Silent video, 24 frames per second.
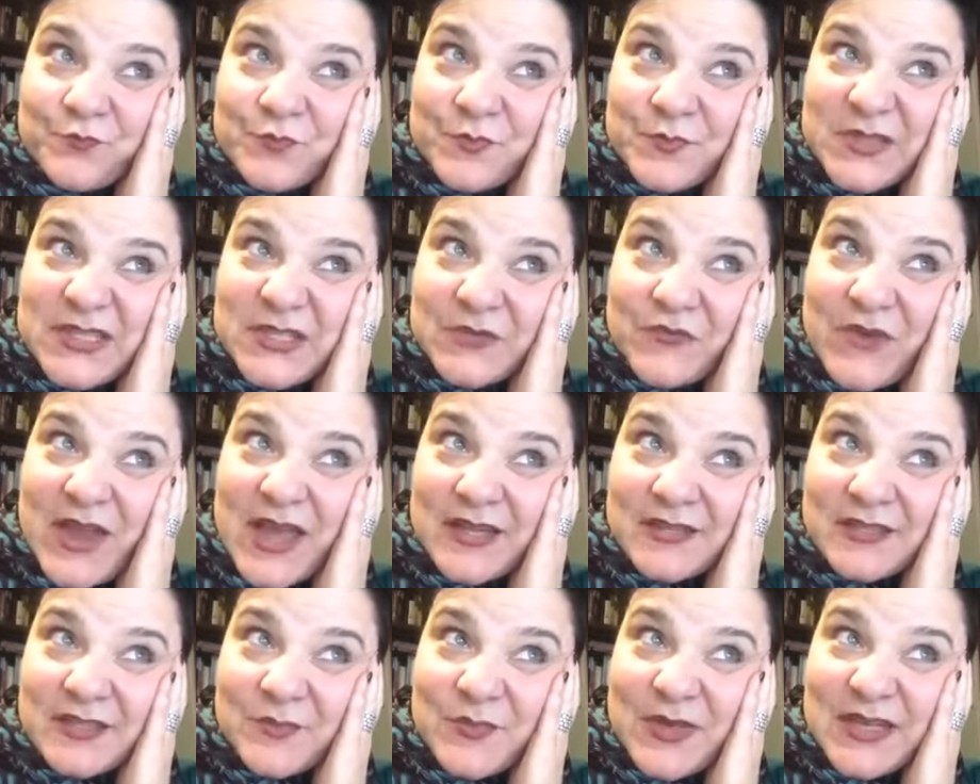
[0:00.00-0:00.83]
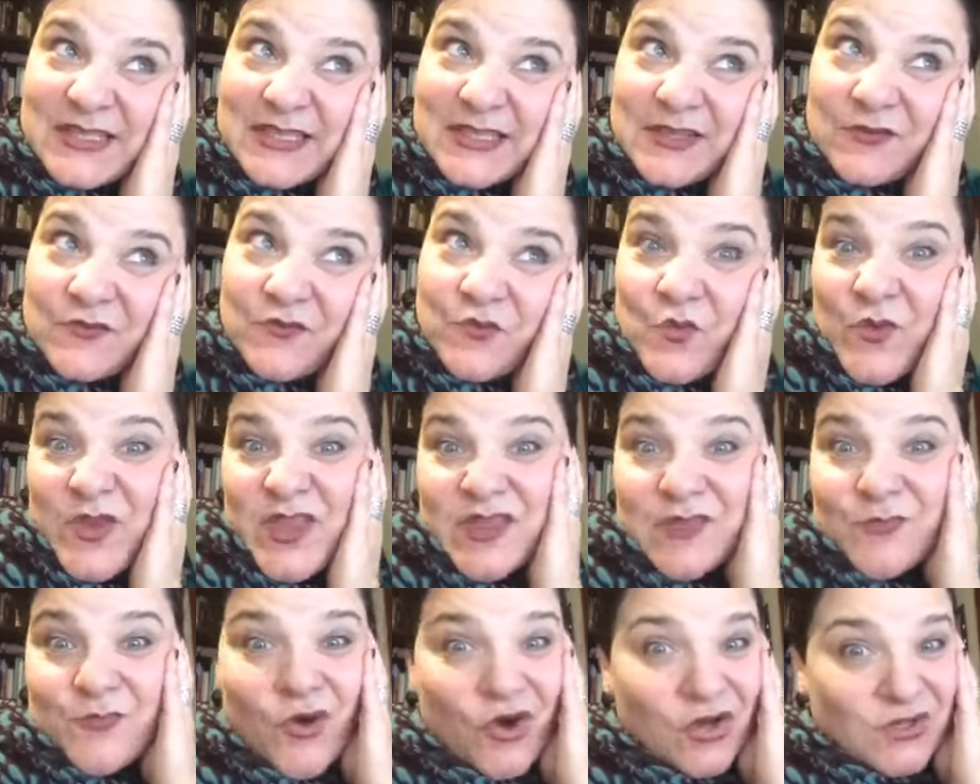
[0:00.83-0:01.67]
surrounding myself
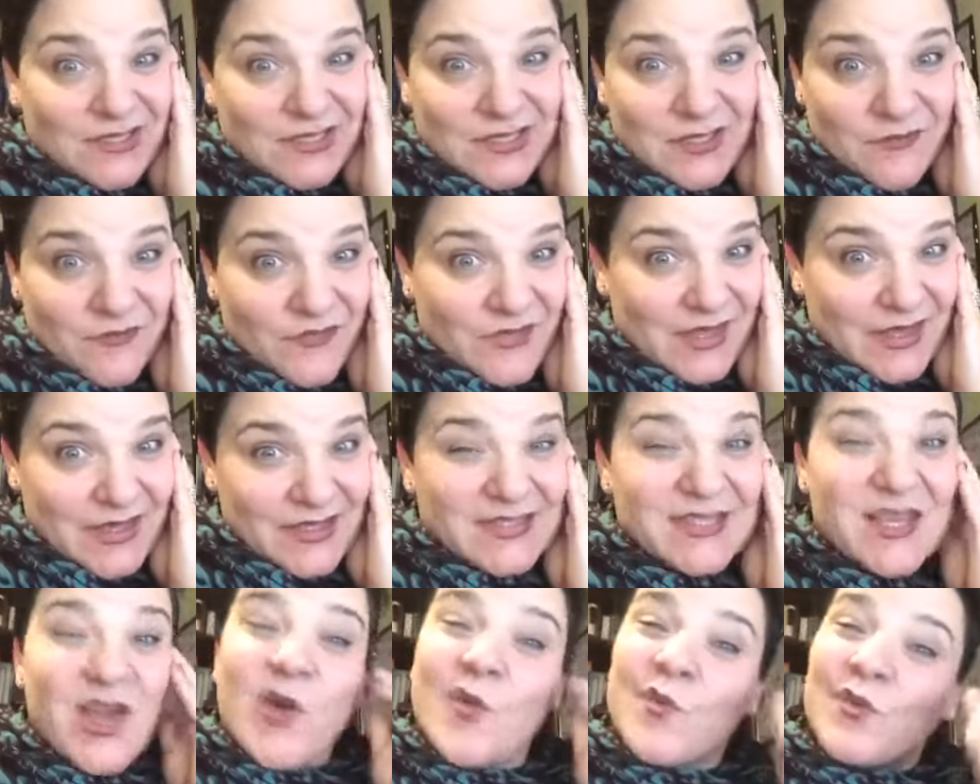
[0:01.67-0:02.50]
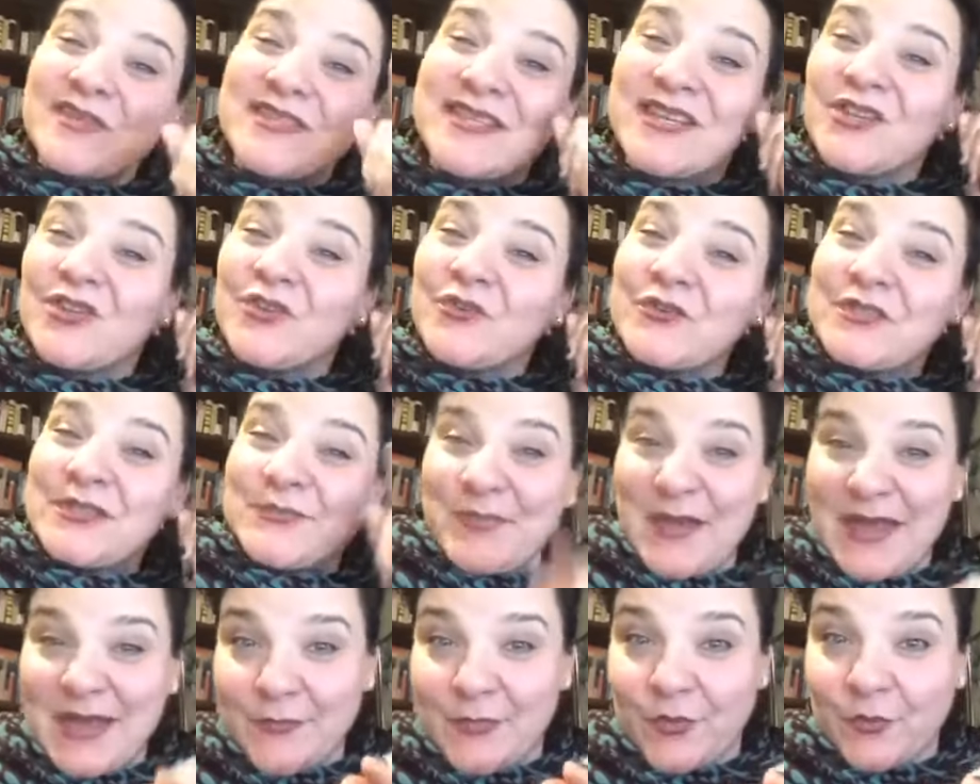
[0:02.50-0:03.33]
with positive things, which includes
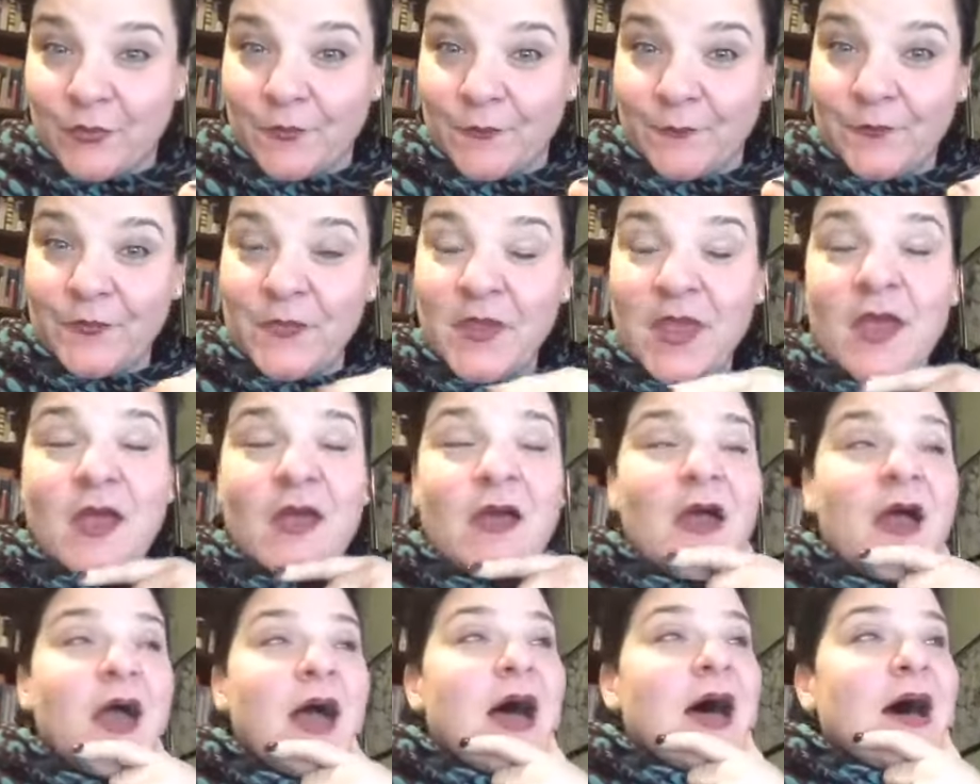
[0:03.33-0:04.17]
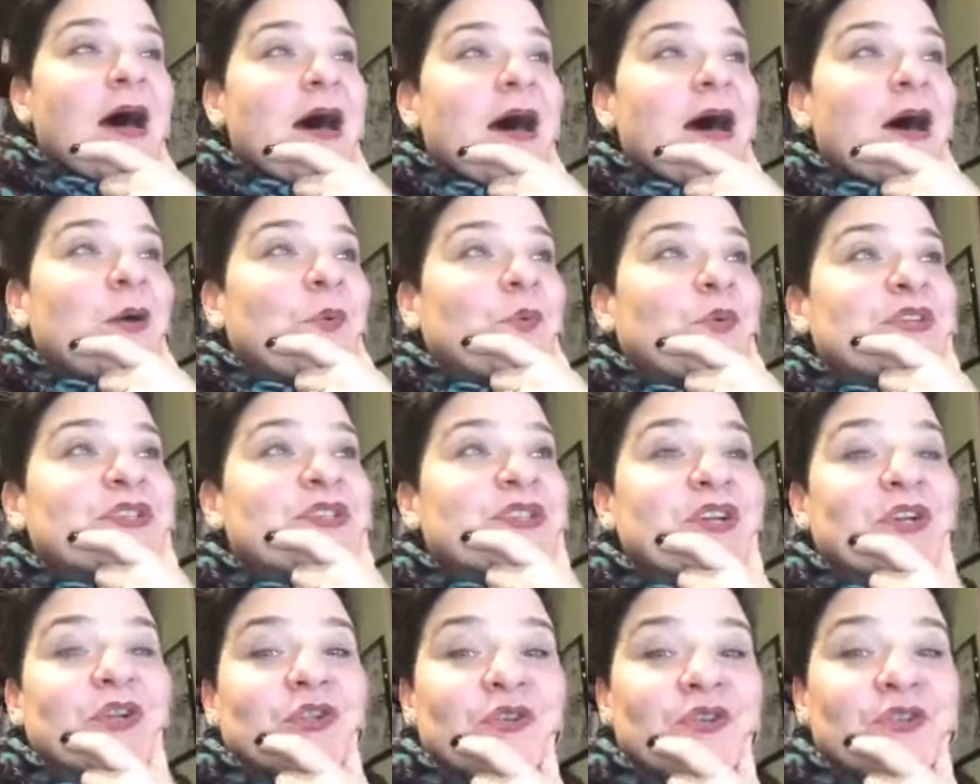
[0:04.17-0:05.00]
people, which
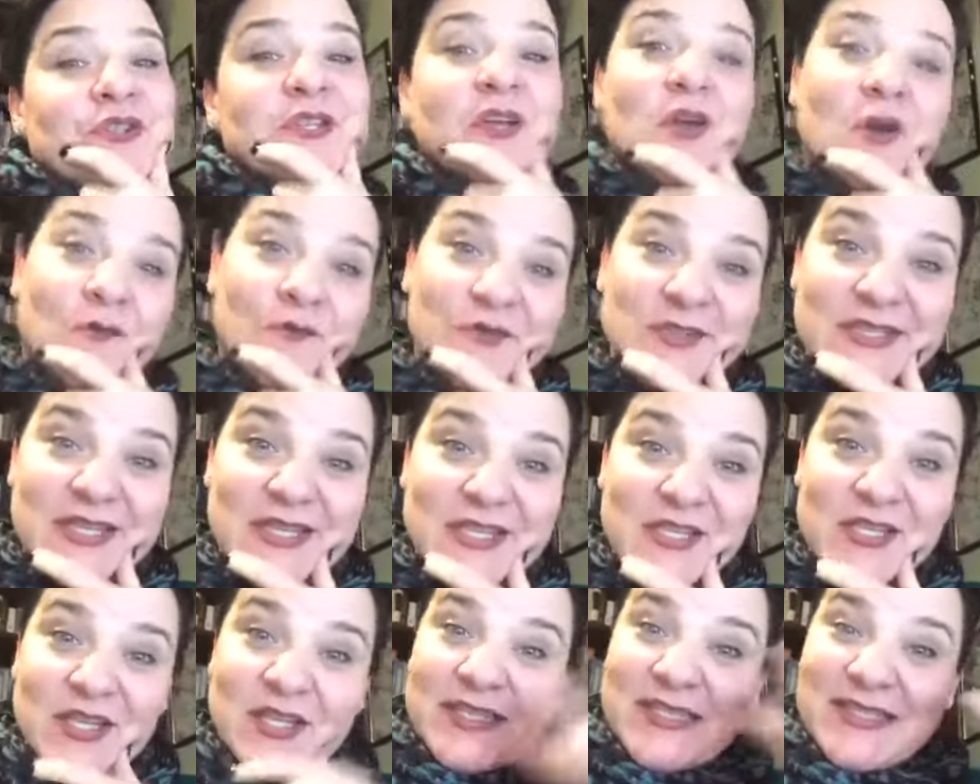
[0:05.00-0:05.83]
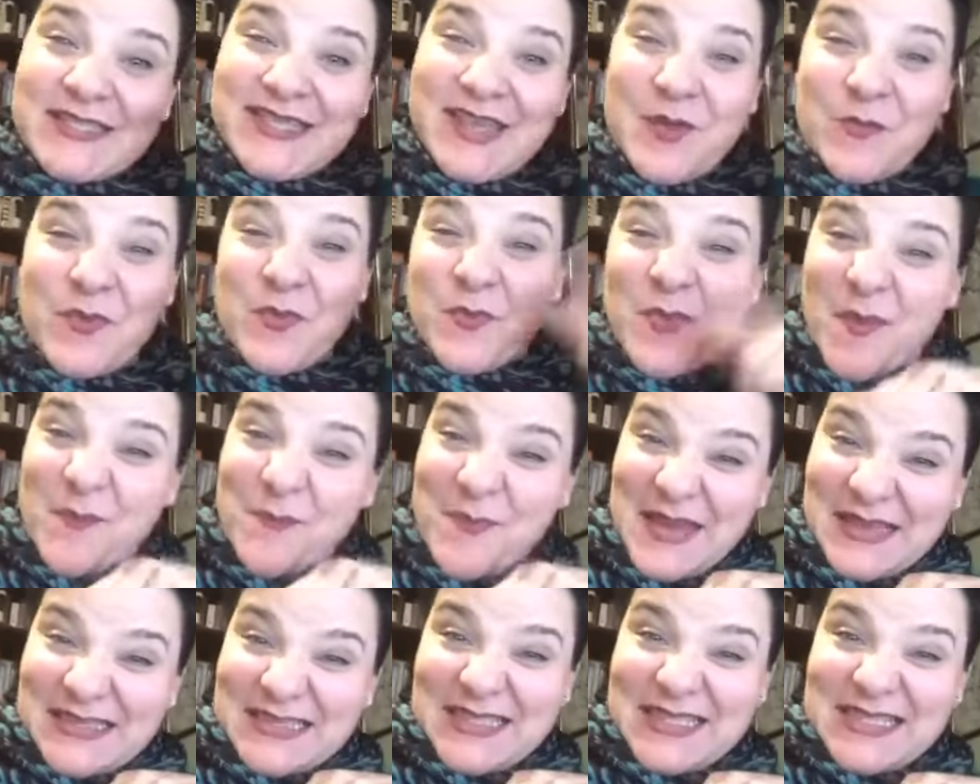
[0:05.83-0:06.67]
includes a conversation I just had with my
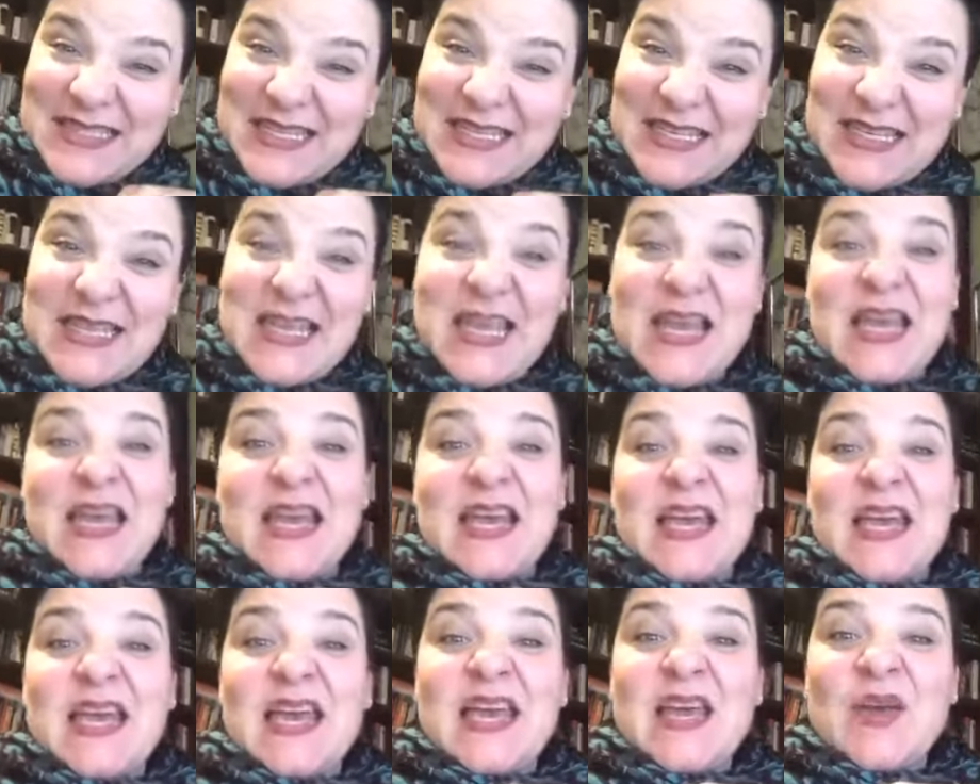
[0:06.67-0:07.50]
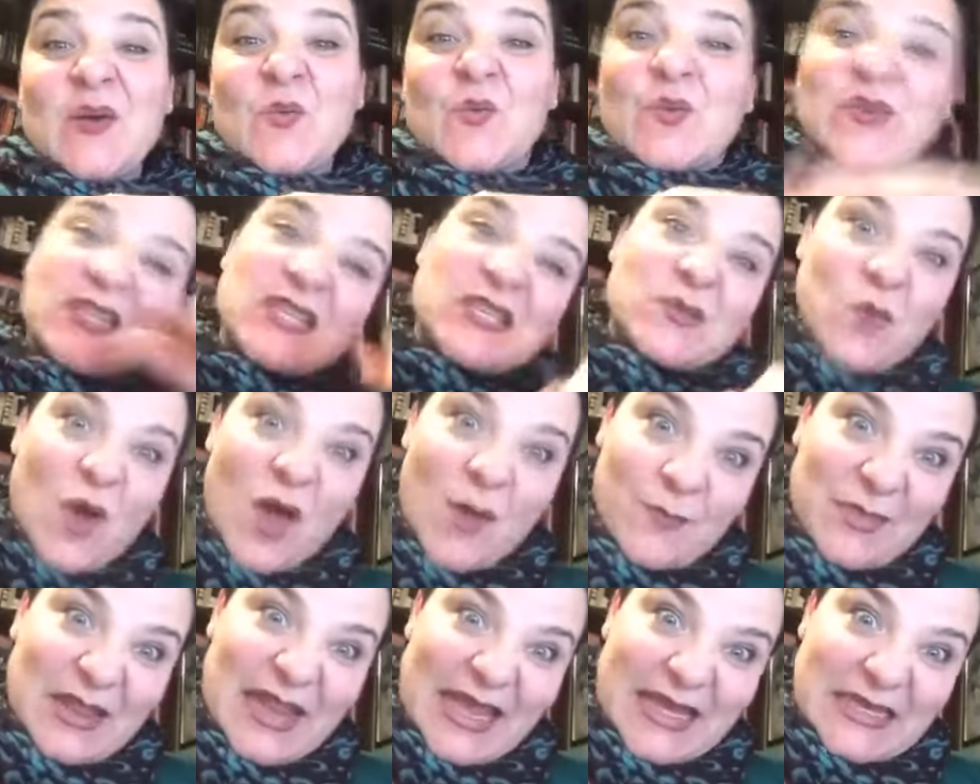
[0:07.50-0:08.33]
bestie, which is why
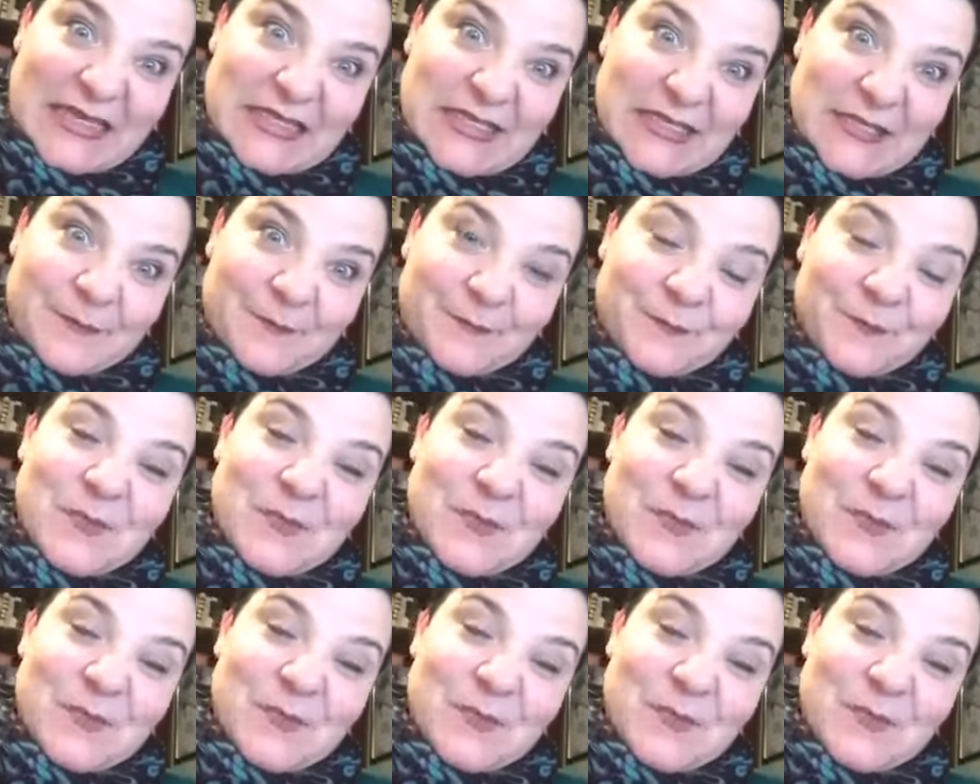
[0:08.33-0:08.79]
I'm late.